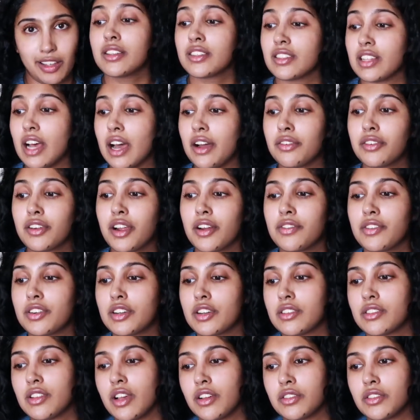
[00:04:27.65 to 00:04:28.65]
Softcover
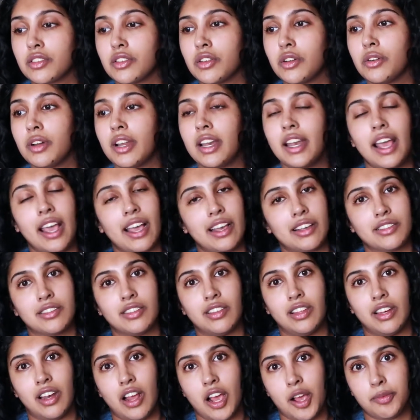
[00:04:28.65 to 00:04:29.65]
is also an
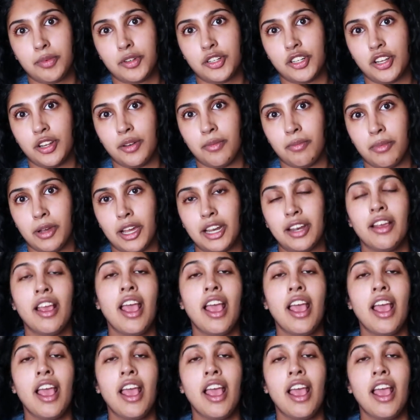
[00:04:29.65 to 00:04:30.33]
excellent option, but